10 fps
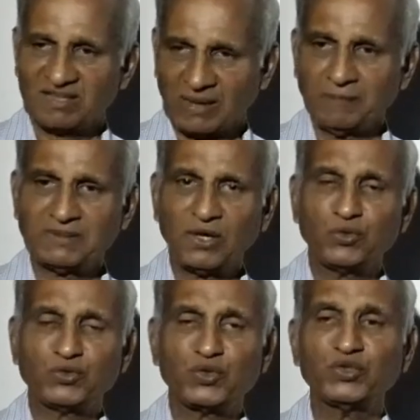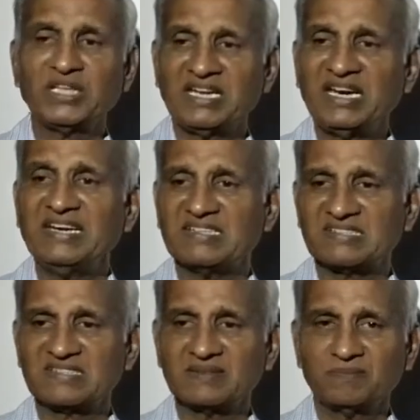comes out through the
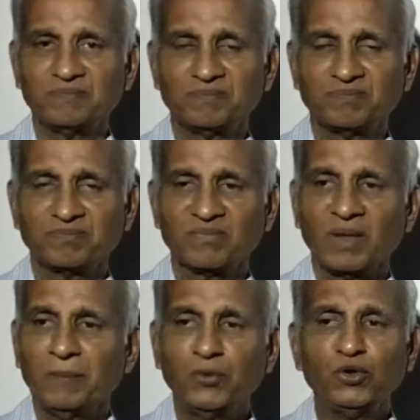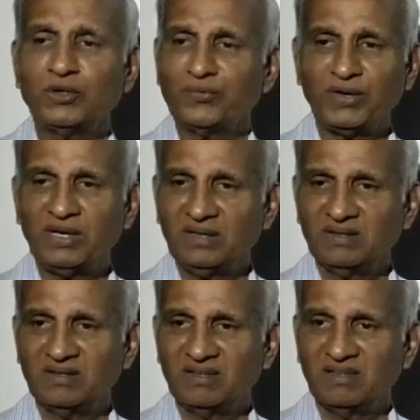reeds, beautiful
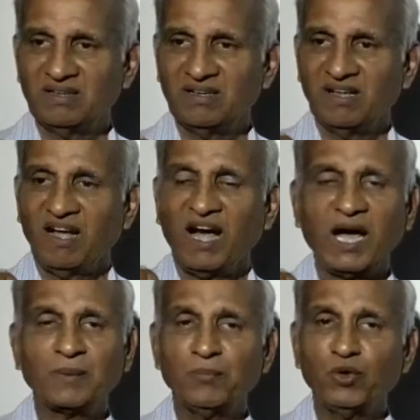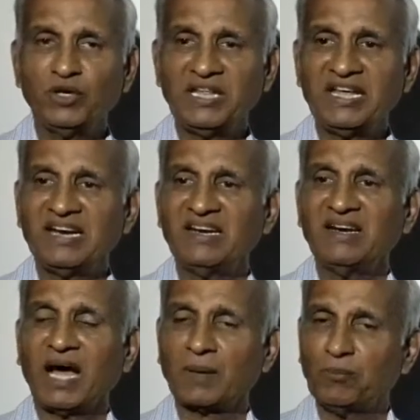
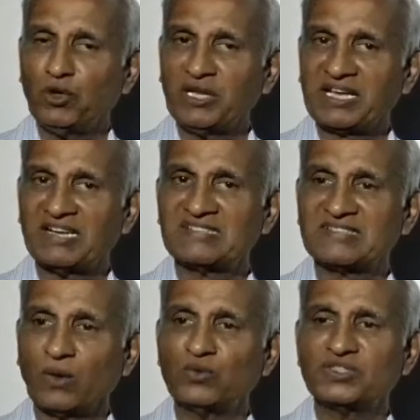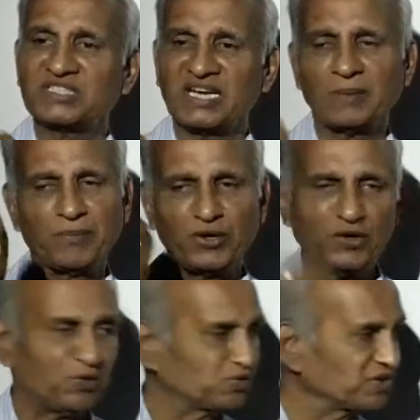harmonical sounds get
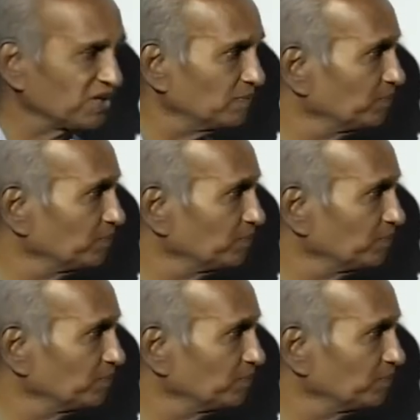produced.